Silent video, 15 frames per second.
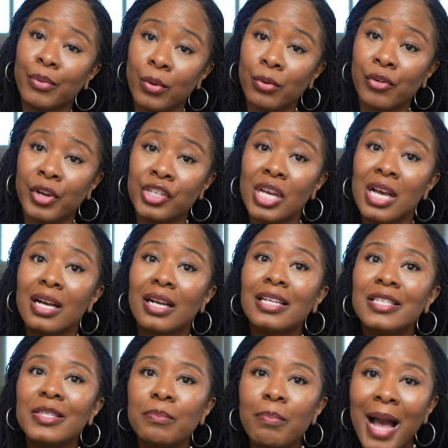brokerage
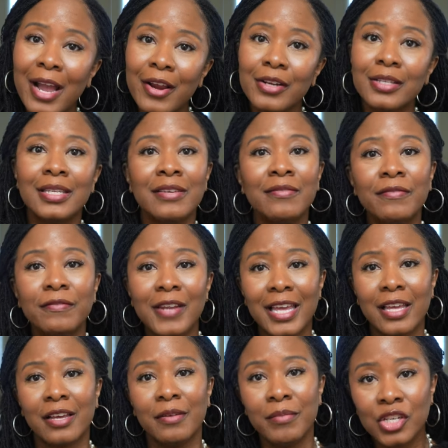conspired to
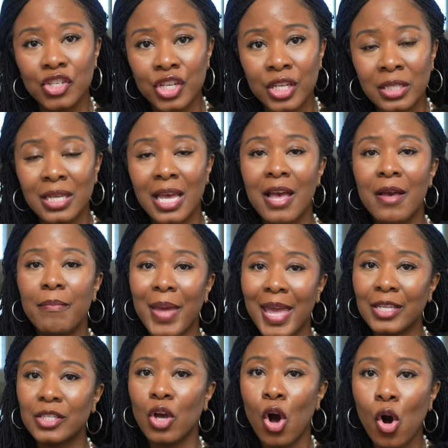inflate commissions
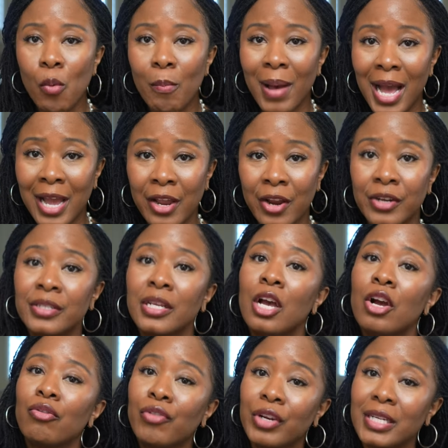paid to homebuyers,
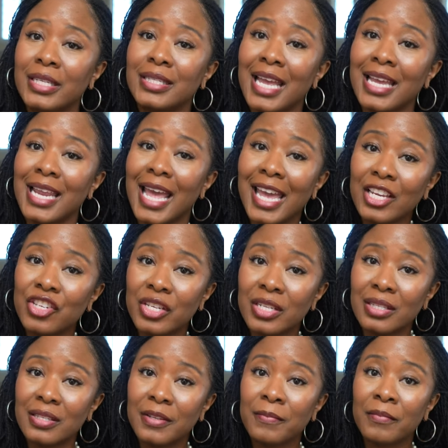real estate
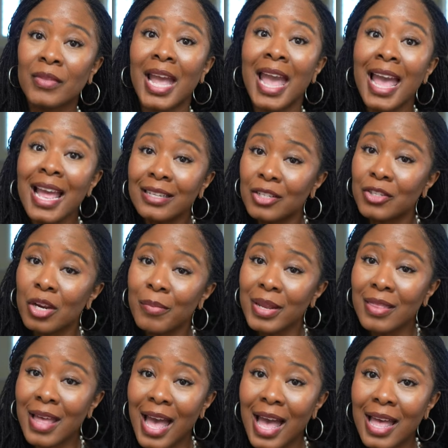agents and
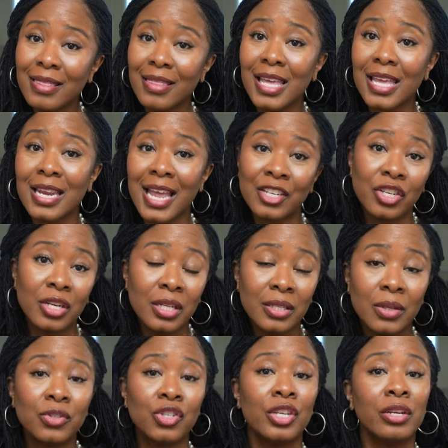determined that the National
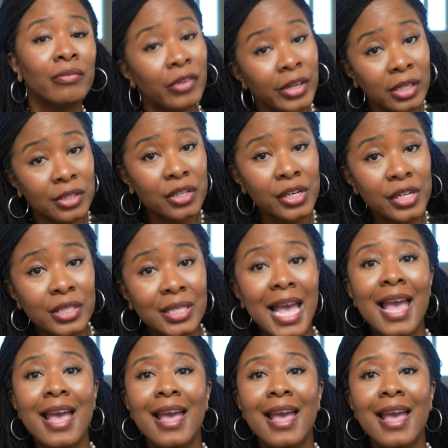Association of Realtors